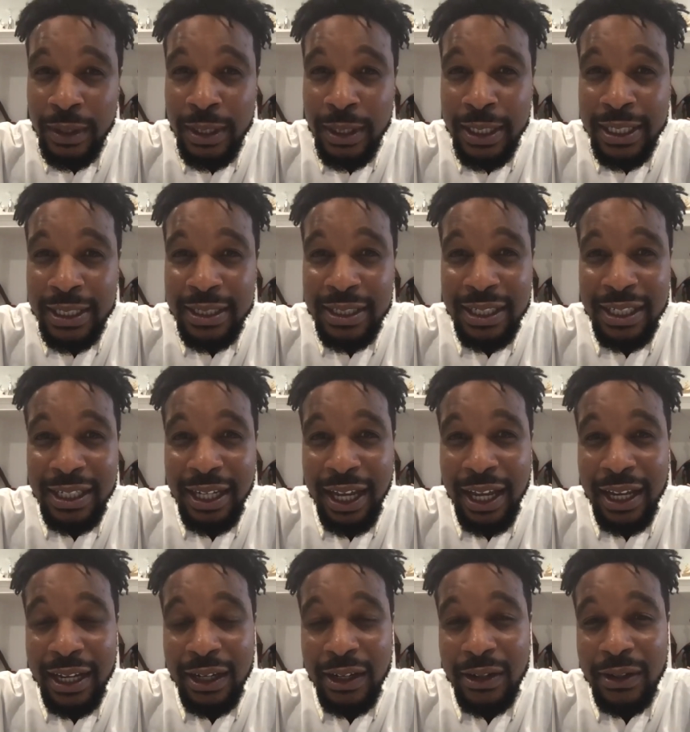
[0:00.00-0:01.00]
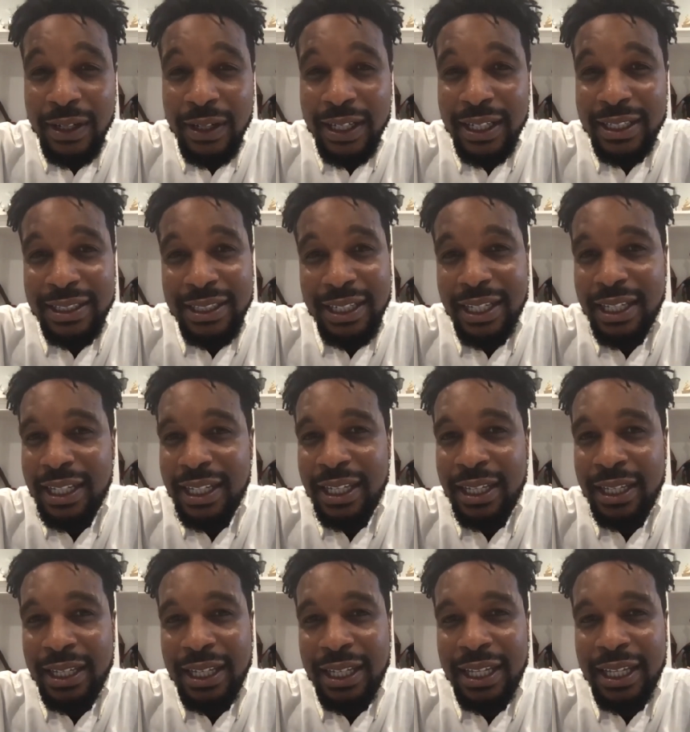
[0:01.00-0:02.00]
in Chicago, it,
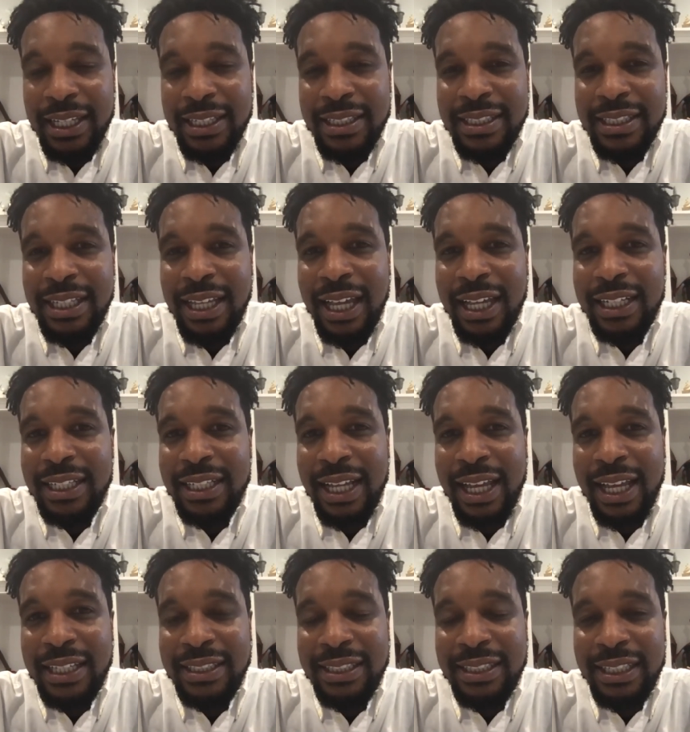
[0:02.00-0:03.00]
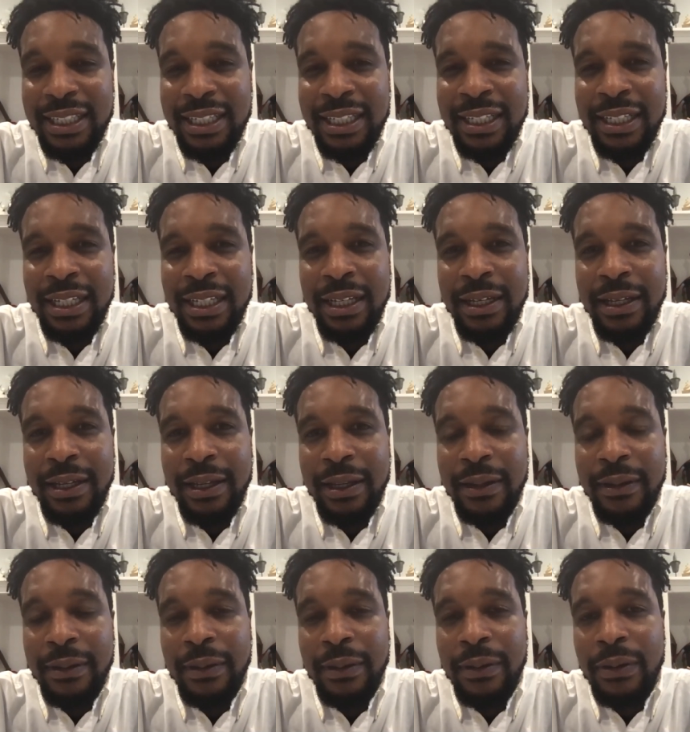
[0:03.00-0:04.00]
it it's not an accident
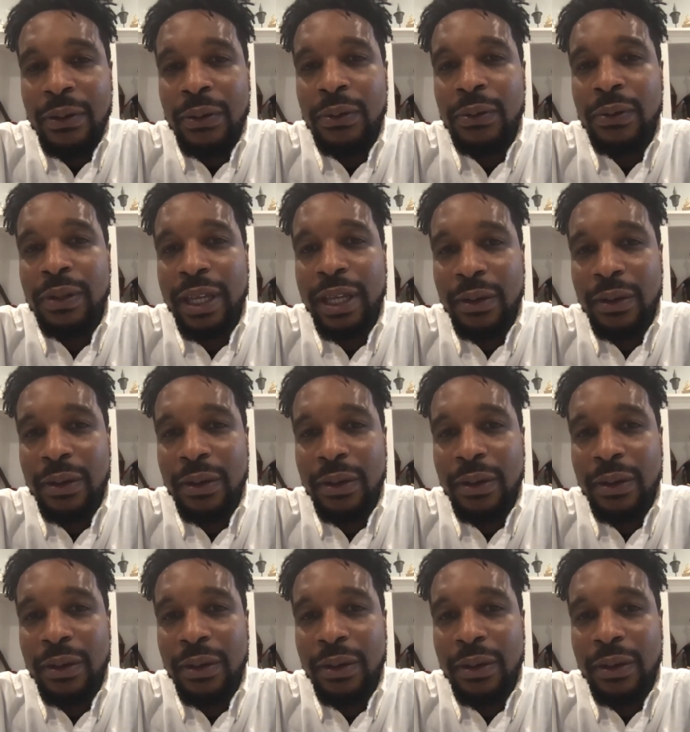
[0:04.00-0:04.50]
uh, who they